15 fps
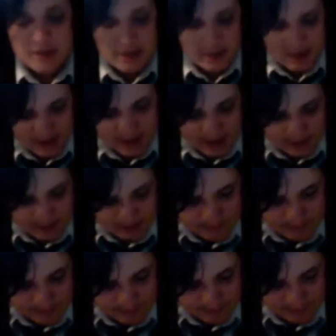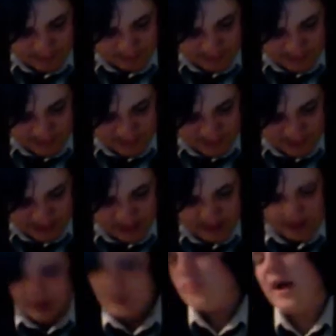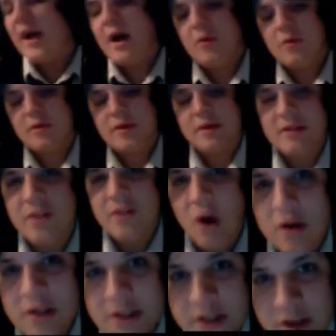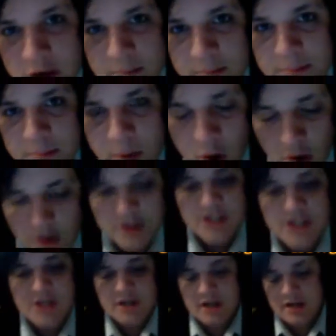The crowd, not so much.